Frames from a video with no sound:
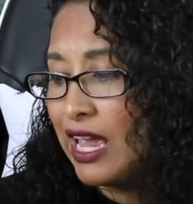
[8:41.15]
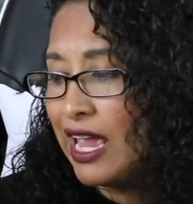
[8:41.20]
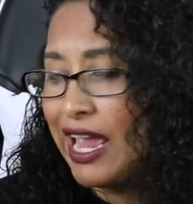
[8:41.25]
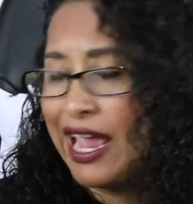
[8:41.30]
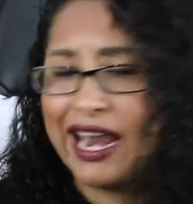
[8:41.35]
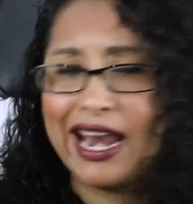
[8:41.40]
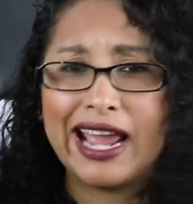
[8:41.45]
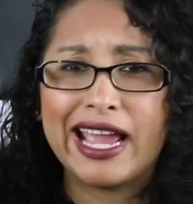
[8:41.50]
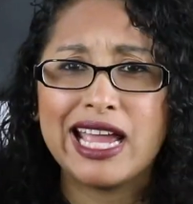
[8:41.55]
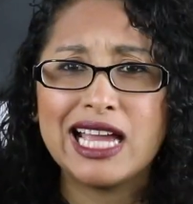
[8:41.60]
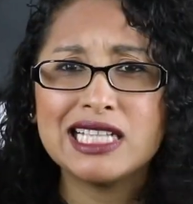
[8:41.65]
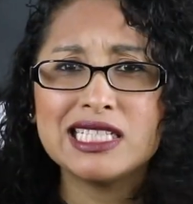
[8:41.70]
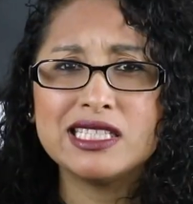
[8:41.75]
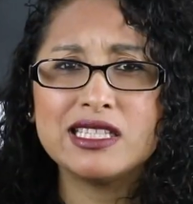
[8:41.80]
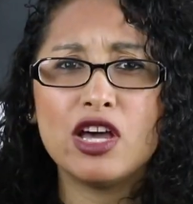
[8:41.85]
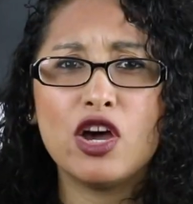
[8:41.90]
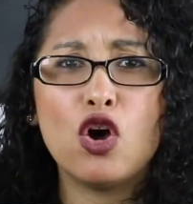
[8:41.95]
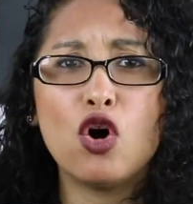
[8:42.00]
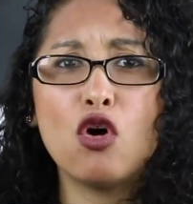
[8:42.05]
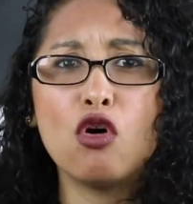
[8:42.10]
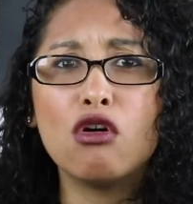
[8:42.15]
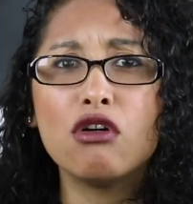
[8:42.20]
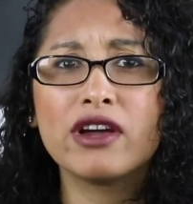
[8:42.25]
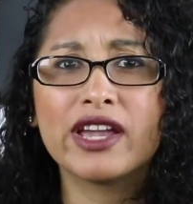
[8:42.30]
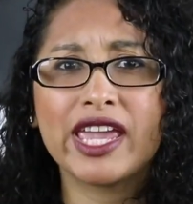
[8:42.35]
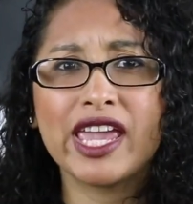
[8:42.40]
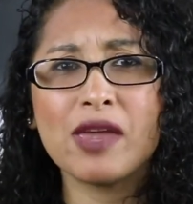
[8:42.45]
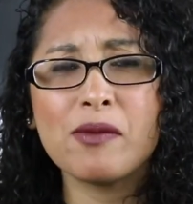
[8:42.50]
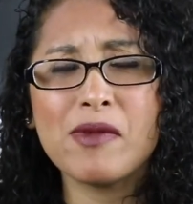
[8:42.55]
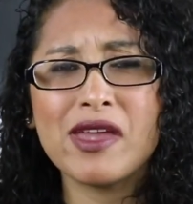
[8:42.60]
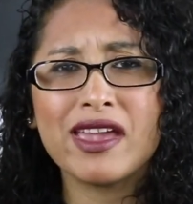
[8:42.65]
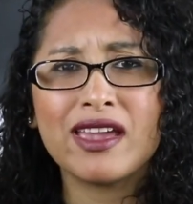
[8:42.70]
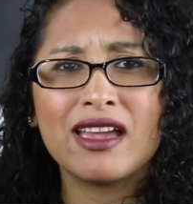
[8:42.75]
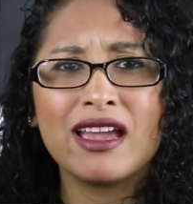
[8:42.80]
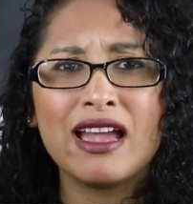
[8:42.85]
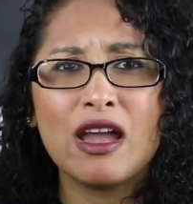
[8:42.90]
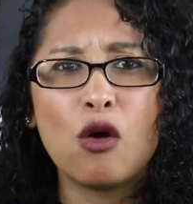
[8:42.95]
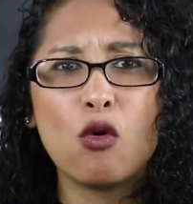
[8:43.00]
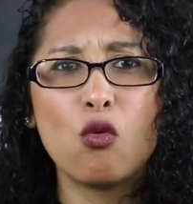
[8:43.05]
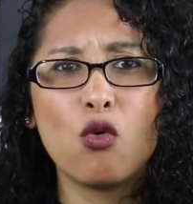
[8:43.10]
And I guess the whole gimmick
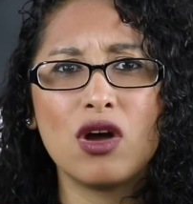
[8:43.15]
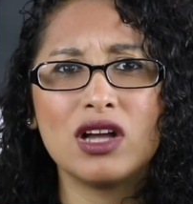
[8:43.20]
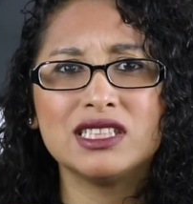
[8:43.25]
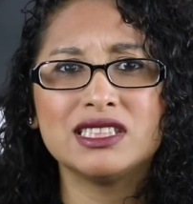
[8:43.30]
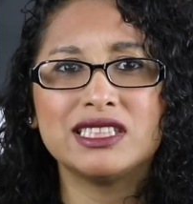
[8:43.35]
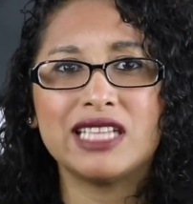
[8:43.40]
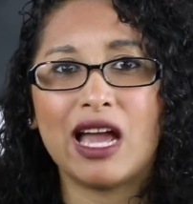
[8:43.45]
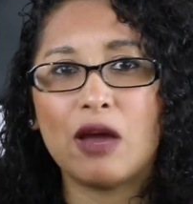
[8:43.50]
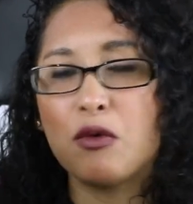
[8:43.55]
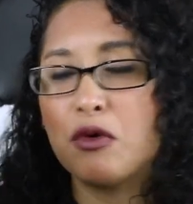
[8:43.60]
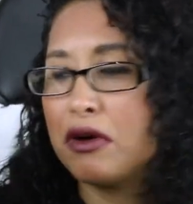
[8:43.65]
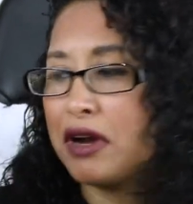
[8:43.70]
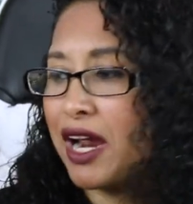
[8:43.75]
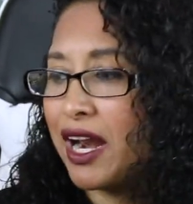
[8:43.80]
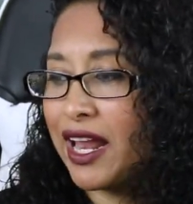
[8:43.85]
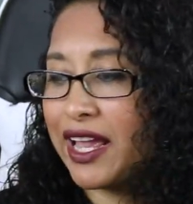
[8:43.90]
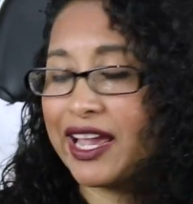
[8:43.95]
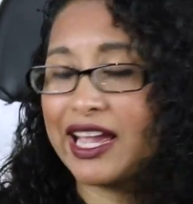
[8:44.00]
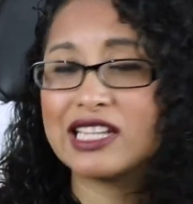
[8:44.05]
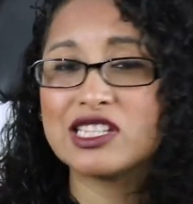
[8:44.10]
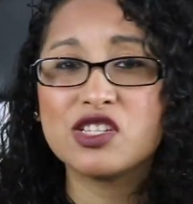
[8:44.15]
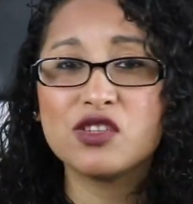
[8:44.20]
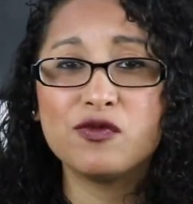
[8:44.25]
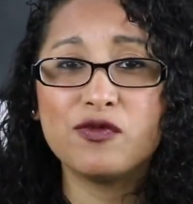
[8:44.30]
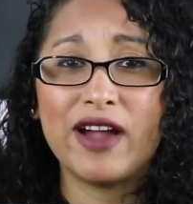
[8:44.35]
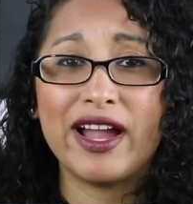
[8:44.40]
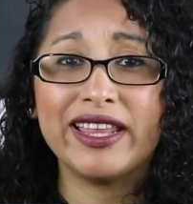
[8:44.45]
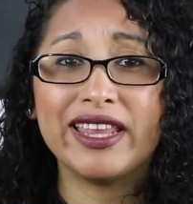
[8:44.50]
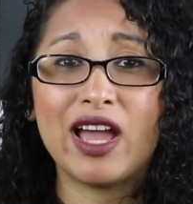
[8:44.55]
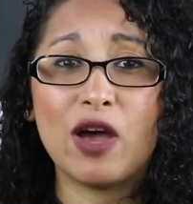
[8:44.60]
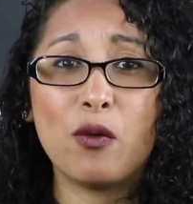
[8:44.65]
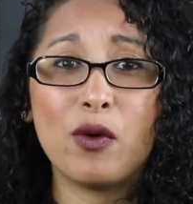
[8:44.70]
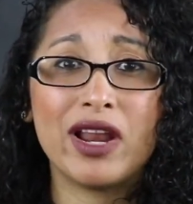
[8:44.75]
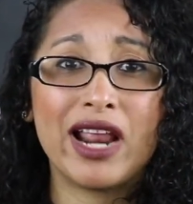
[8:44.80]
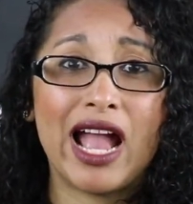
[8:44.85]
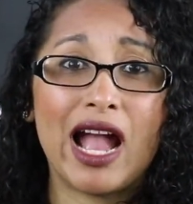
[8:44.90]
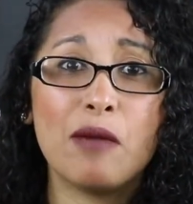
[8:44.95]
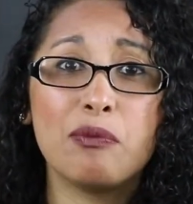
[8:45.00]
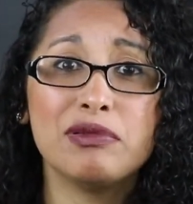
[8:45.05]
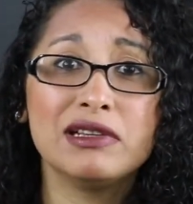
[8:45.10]
was that we're gonna get to find out what
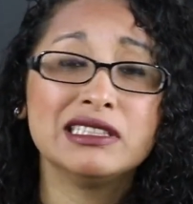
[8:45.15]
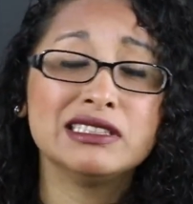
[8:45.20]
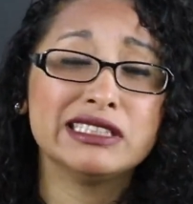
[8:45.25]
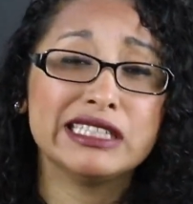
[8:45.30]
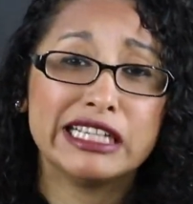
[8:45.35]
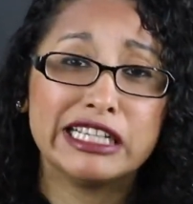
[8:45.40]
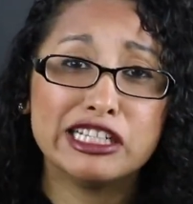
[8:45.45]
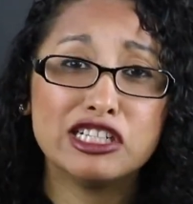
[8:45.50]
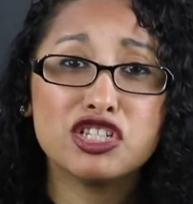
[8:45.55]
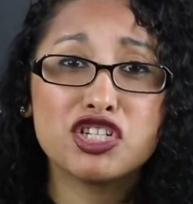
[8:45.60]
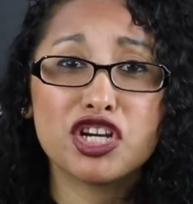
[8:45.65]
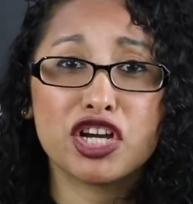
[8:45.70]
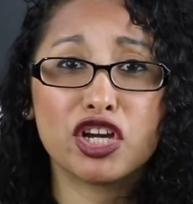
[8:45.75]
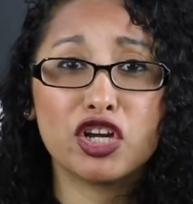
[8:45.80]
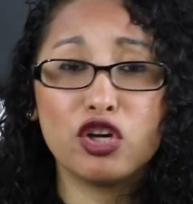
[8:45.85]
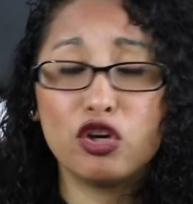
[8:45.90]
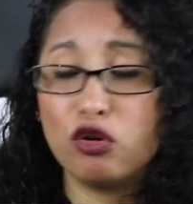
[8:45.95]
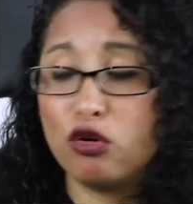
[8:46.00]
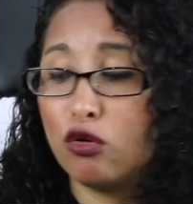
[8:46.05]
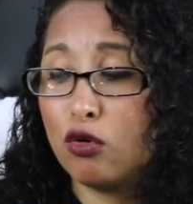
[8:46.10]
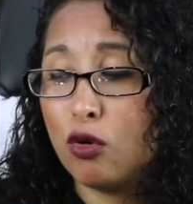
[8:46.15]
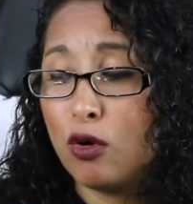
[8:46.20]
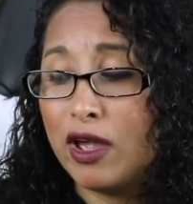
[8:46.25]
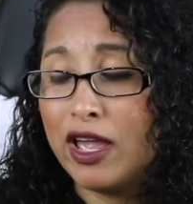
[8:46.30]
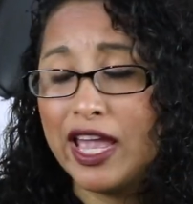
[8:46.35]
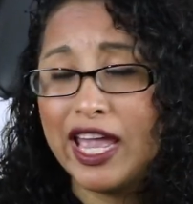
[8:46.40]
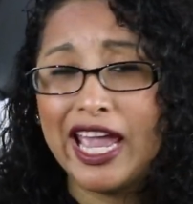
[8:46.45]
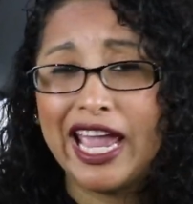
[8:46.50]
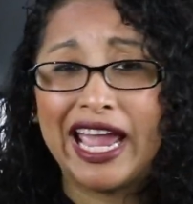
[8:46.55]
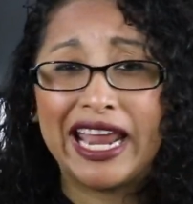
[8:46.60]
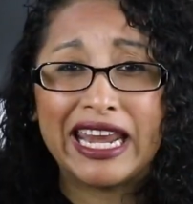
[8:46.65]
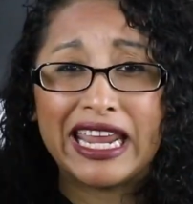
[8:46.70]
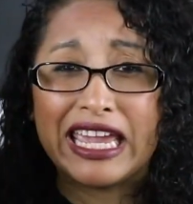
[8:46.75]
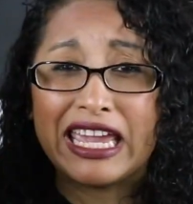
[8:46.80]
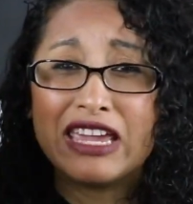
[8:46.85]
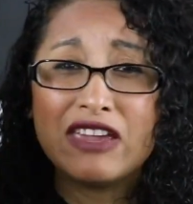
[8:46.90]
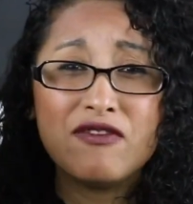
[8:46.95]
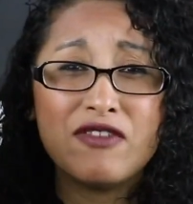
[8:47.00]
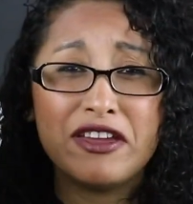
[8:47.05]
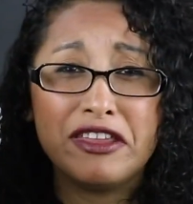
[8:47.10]
happens in Jakku, and
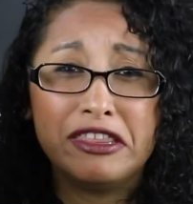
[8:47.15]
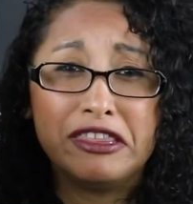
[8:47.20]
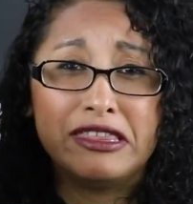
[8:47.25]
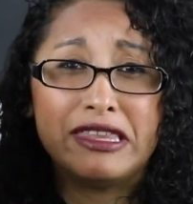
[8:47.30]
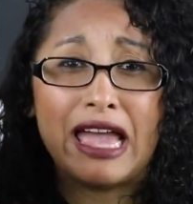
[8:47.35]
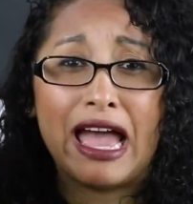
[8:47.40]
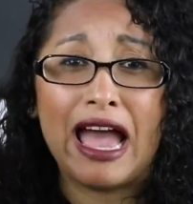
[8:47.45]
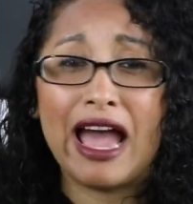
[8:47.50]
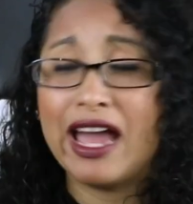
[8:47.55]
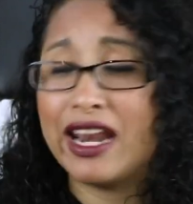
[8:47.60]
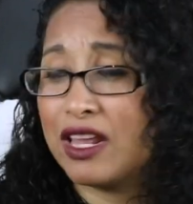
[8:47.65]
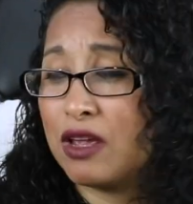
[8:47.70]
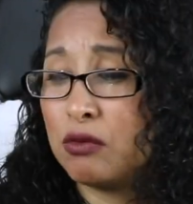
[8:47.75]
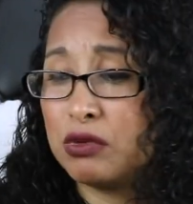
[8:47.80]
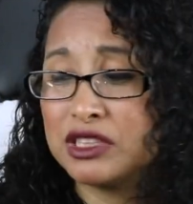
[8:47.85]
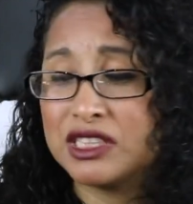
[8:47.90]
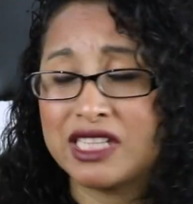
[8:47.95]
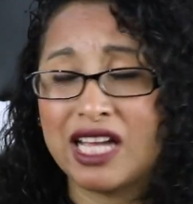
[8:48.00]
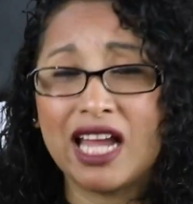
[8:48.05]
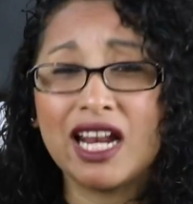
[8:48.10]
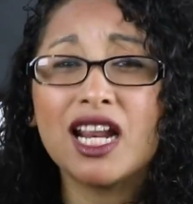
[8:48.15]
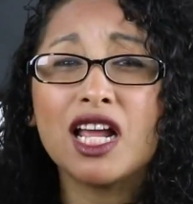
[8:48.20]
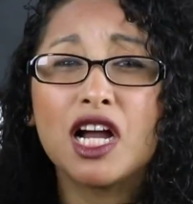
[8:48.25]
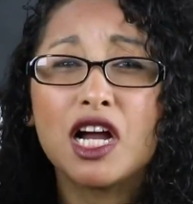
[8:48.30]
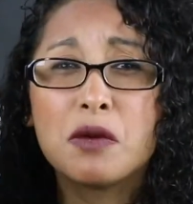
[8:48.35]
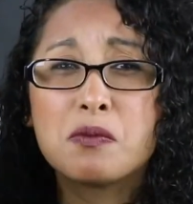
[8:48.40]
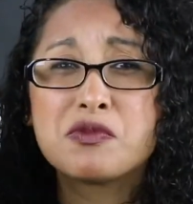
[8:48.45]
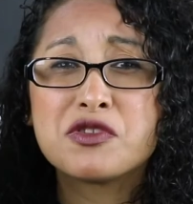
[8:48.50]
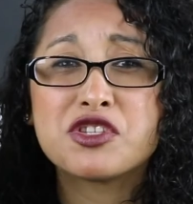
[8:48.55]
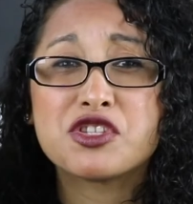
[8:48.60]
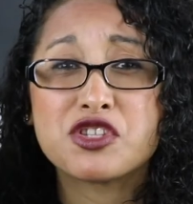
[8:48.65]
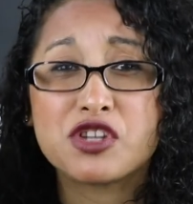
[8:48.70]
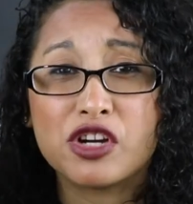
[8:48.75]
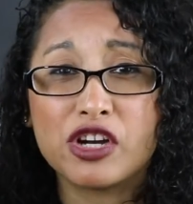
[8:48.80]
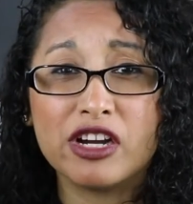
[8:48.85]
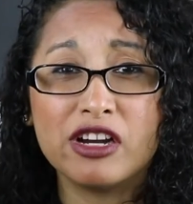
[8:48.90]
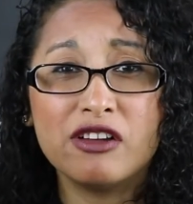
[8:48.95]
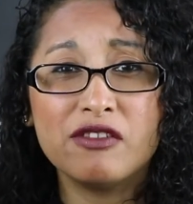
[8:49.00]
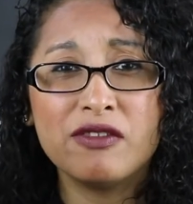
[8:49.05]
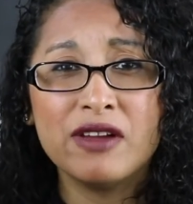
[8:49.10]
even that, it was kind of
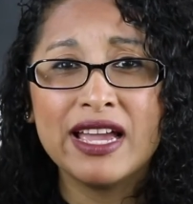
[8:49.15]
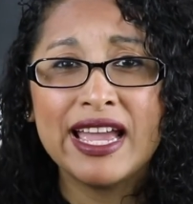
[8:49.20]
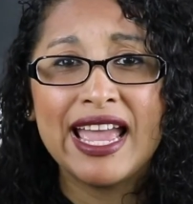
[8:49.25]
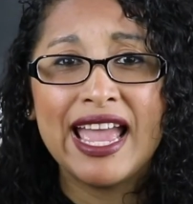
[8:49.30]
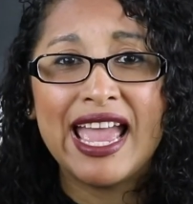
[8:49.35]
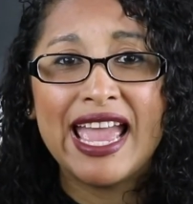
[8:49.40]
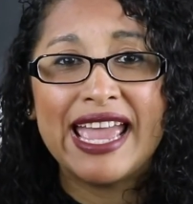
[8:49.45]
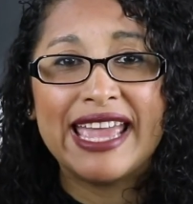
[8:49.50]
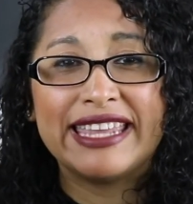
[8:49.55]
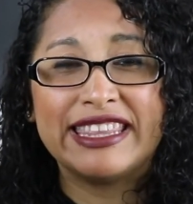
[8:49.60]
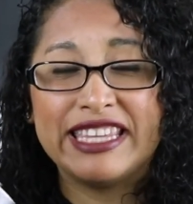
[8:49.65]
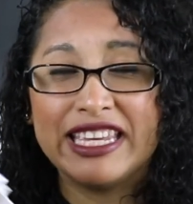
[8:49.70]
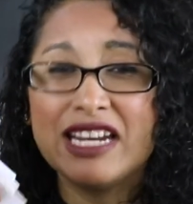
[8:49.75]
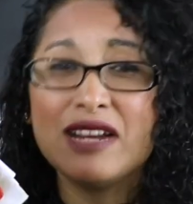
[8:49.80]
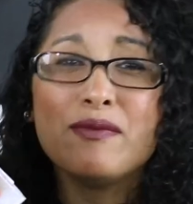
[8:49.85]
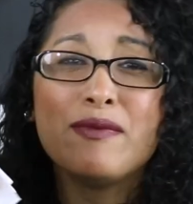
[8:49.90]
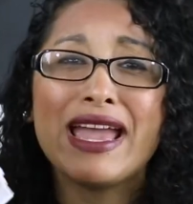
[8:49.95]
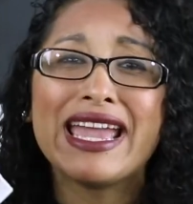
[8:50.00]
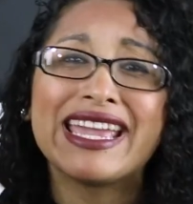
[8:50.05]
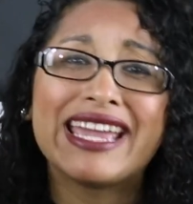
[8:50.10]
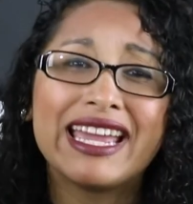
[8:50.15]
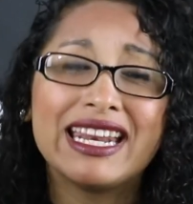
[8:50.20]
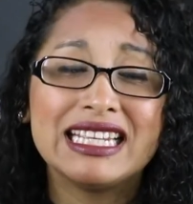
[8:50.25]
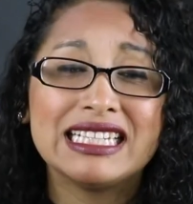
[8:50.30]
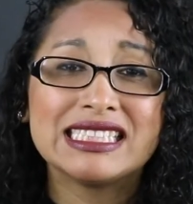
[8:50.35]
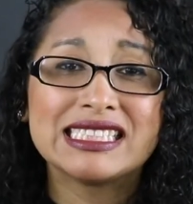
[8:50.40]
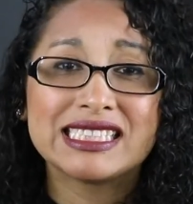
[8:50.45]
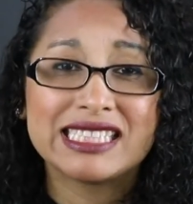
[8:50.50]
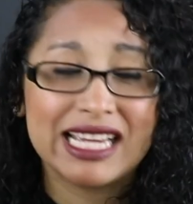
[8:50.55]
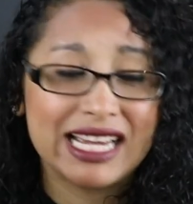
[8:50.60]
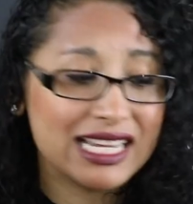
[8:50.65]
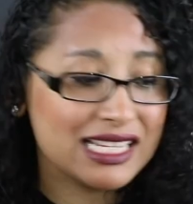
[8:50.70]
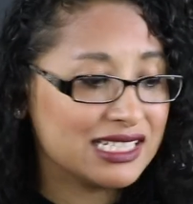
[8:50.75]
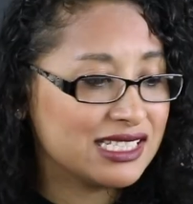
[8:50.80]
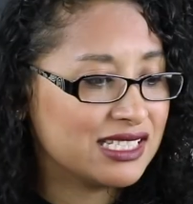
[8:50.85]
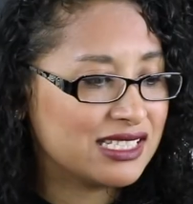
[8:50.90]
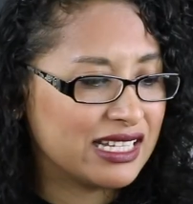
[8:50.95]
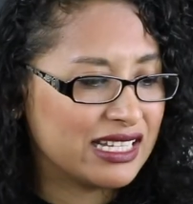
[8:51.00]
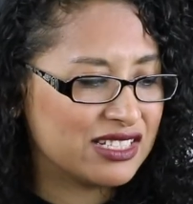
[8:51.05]
absurd, didn't make any sense.